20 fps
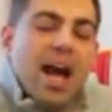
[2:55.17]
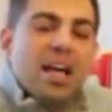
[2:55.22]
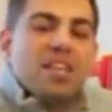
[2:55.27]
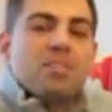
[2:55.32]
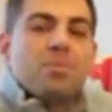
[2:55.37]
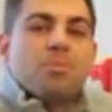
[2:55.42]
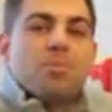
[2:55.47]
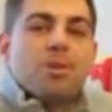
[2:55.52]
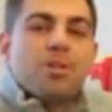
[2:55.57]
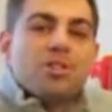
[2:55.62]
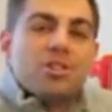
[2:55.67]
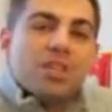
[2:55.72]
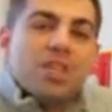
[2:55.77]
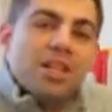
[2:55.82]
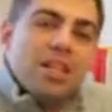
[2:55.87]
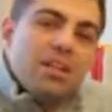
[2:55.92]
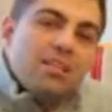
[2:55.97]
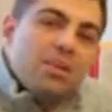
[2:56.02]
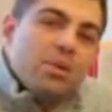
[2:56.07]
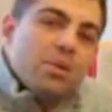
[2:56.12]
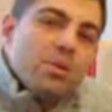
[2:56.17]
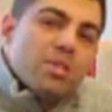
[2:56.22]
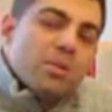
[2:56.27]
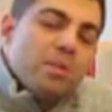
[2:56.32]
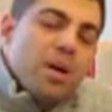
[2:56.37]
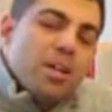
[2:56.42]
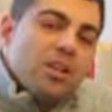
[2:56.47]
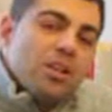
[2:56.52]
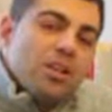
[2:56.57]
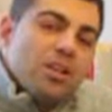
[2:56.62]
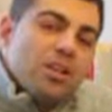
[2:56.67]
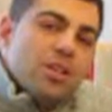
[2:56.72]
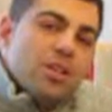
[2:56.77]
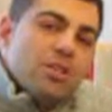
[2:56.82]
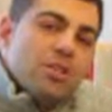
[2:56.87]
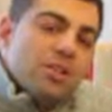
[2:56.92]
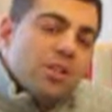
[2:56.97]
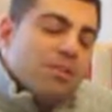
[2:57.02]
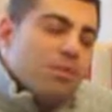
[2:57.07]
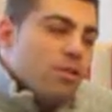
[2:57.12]
As a person living with spinal cord
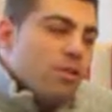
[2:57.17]
injury